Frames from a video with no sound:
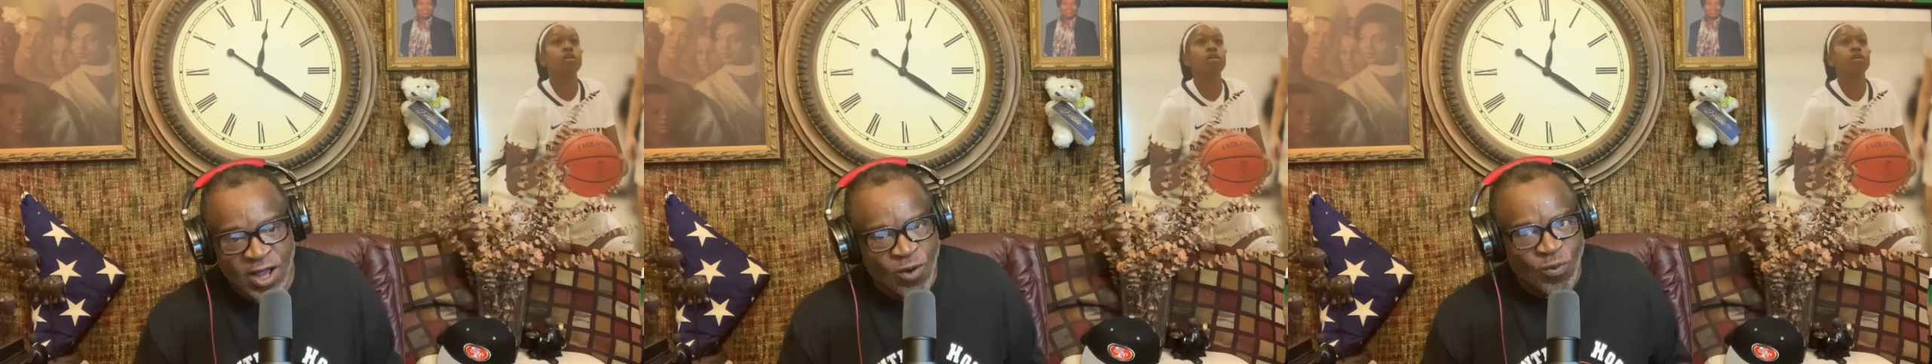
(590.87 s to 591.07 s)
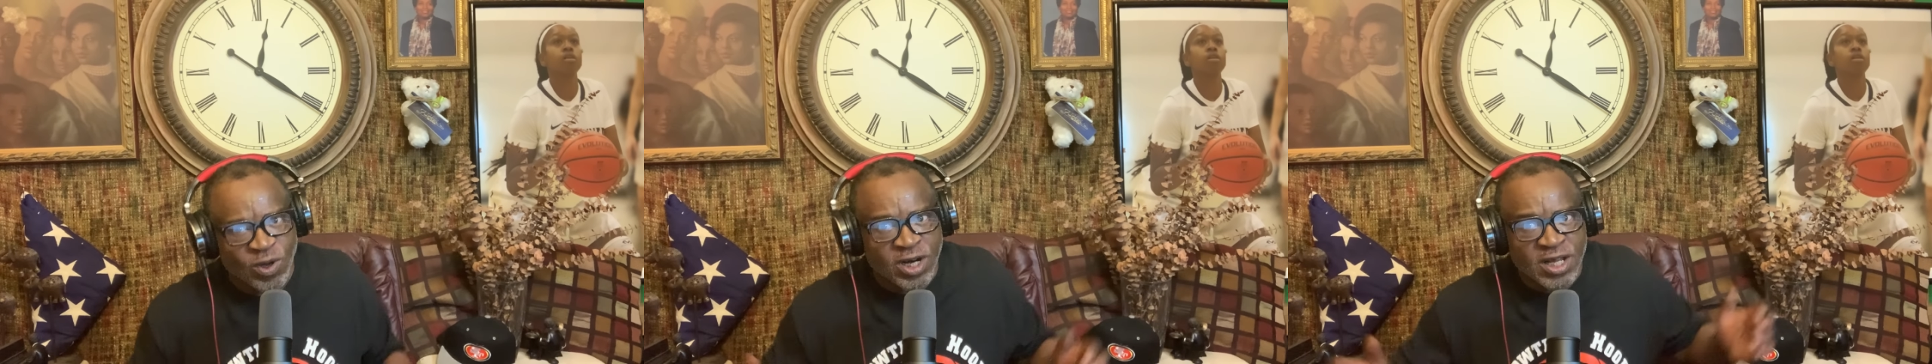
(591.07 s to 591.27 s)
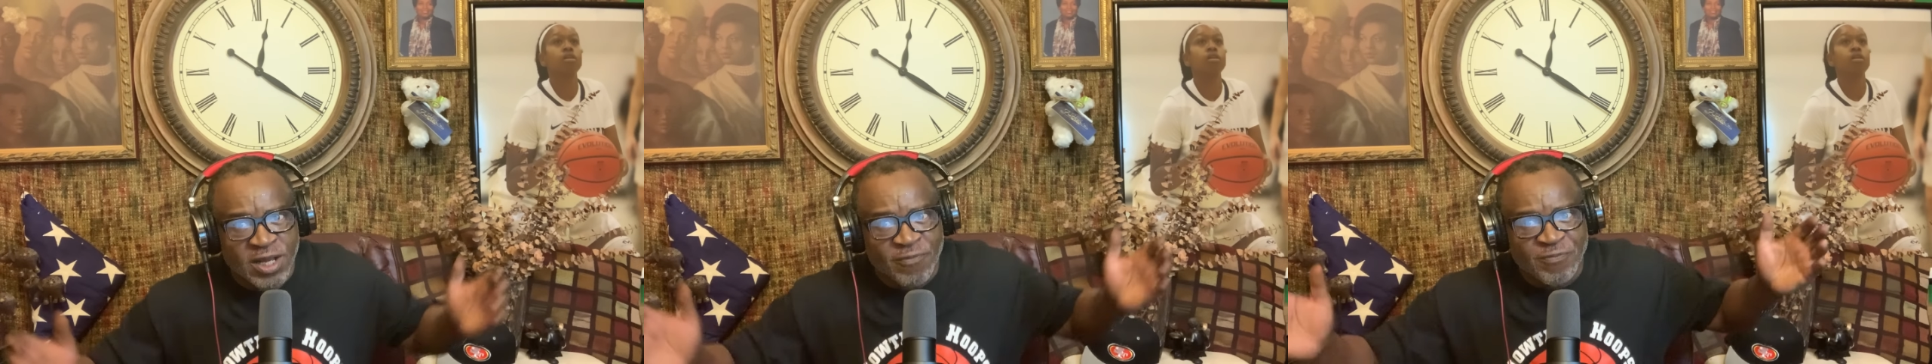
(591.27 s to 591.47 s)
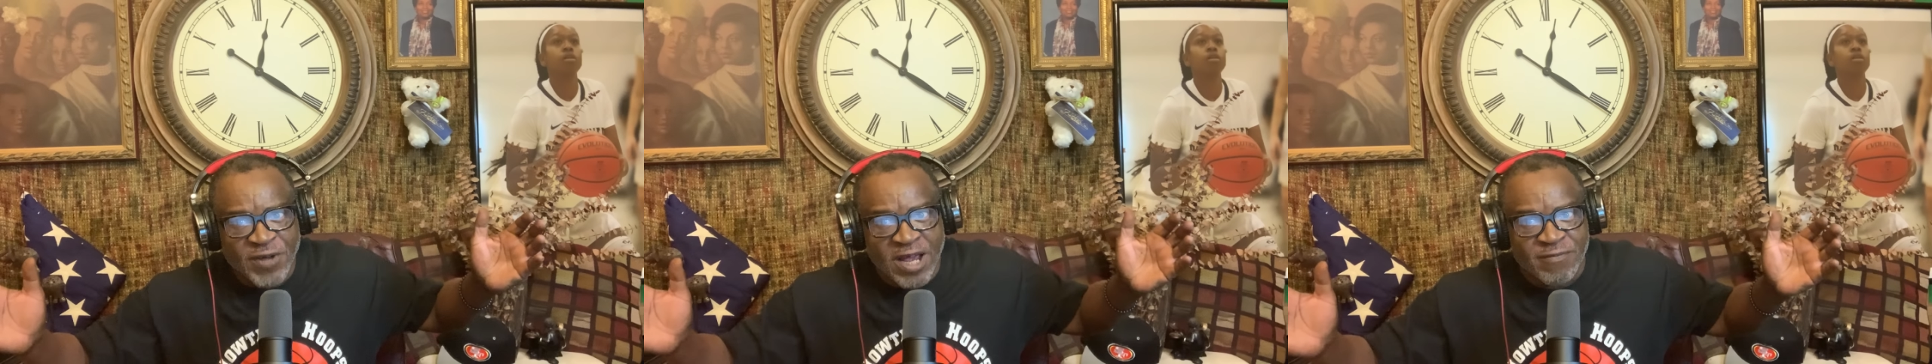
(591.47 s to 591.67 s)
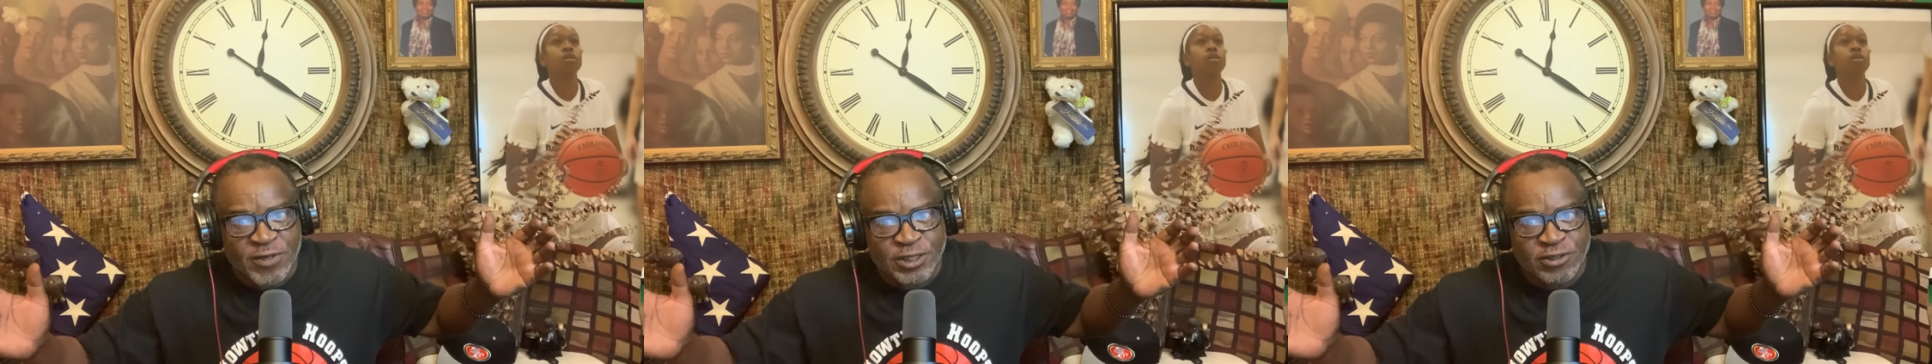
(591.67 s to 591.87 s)
What are the
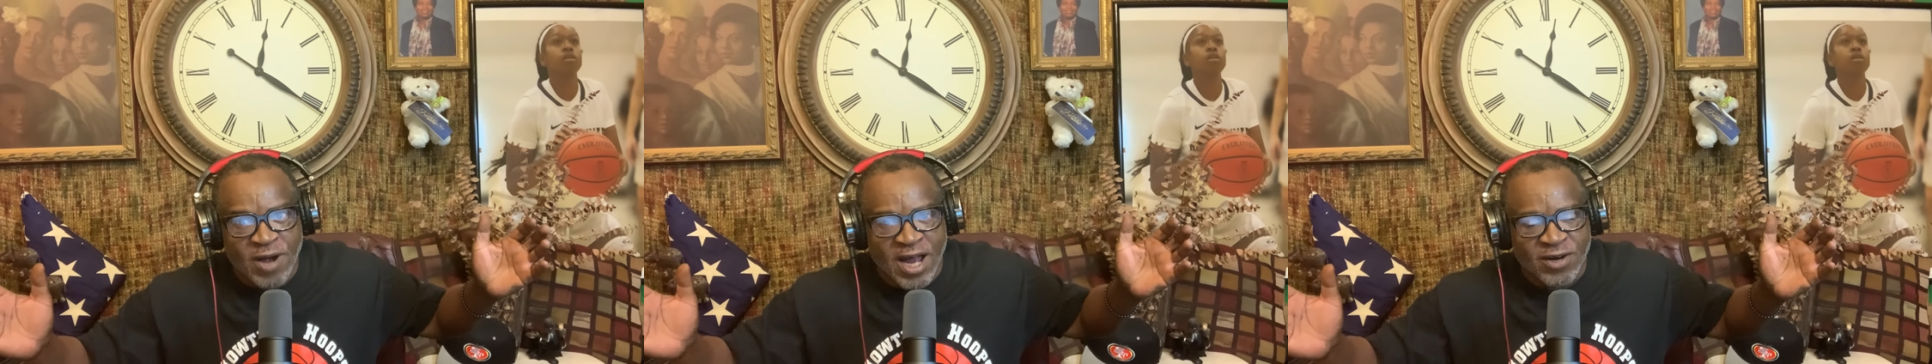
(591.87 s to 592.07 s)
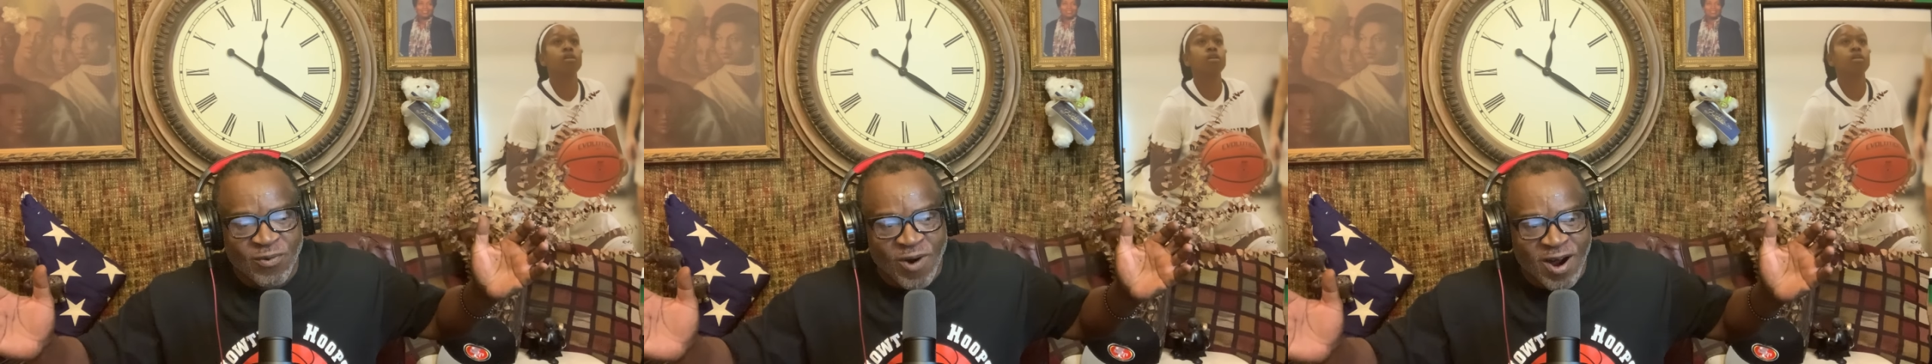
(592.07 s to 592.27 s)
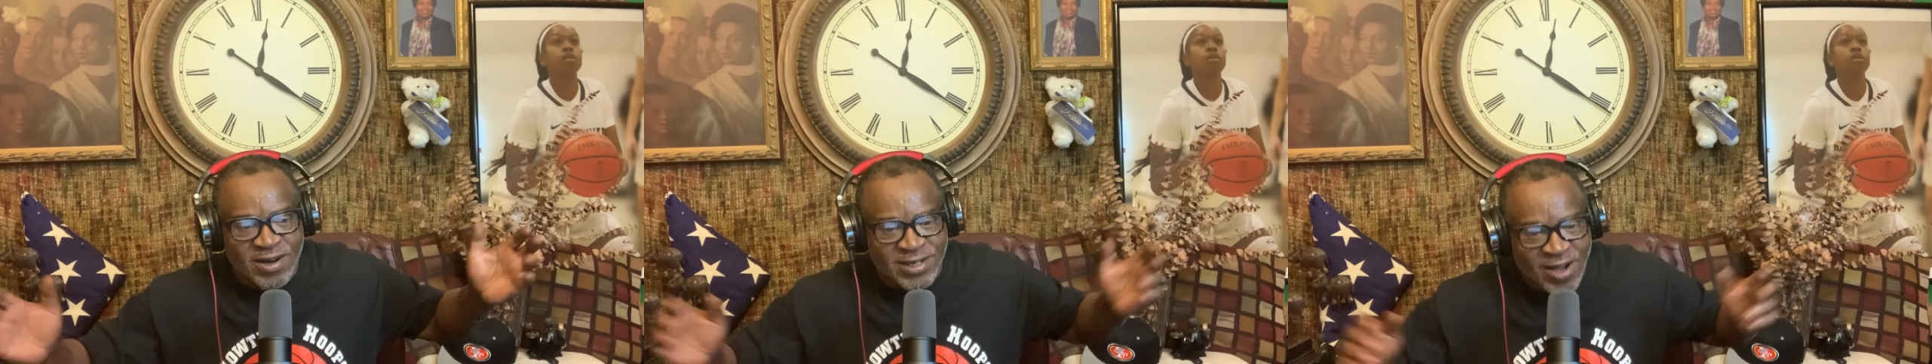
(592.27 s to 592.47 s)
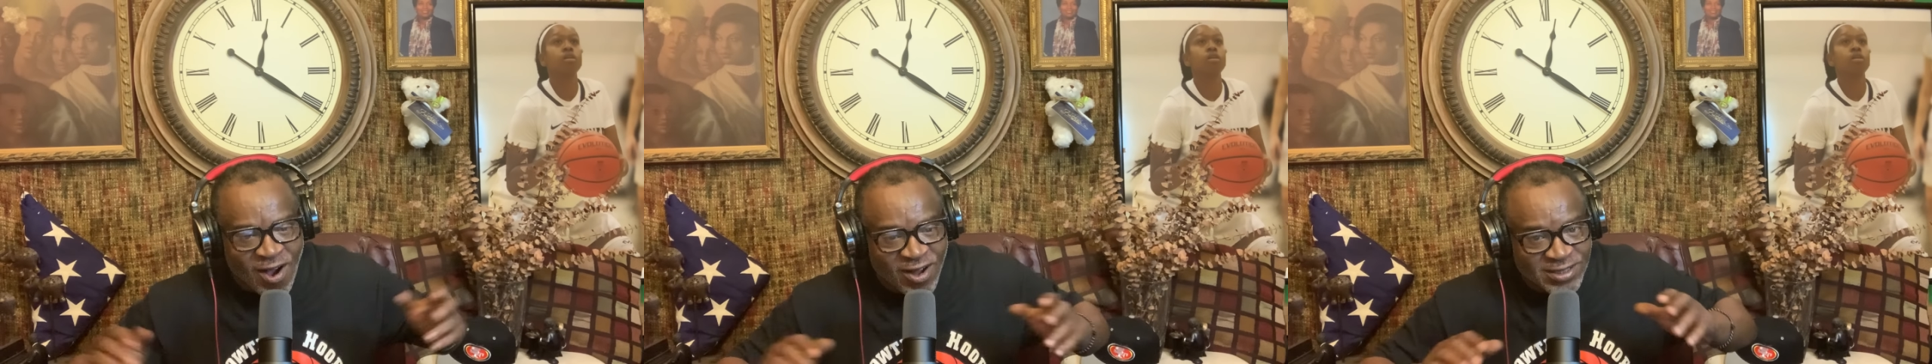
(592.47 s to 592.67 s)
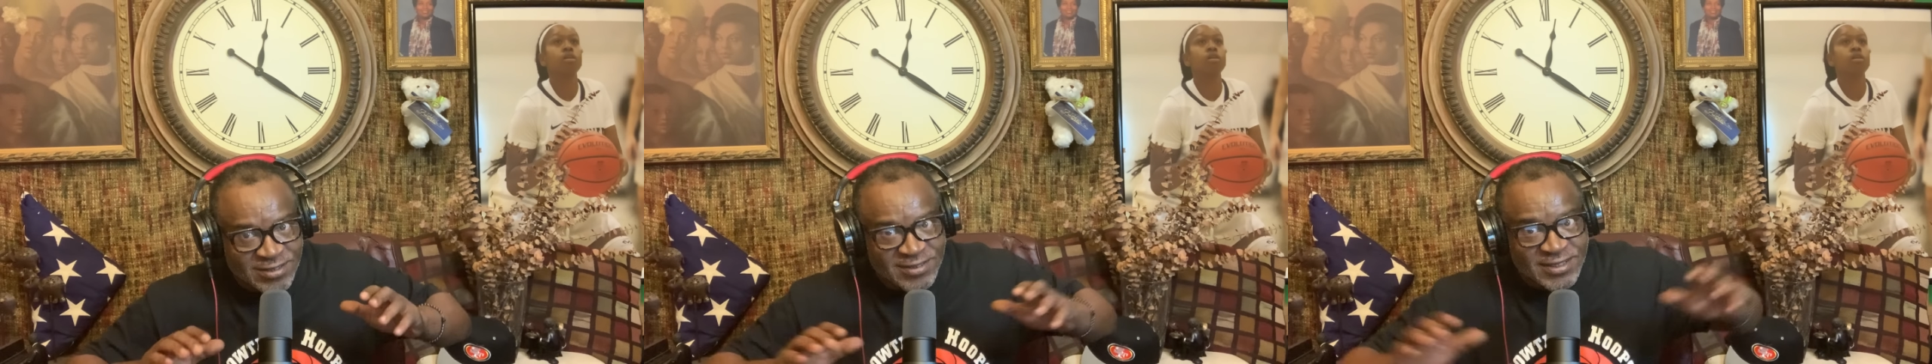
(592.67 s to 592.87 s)
Fever trying to work on?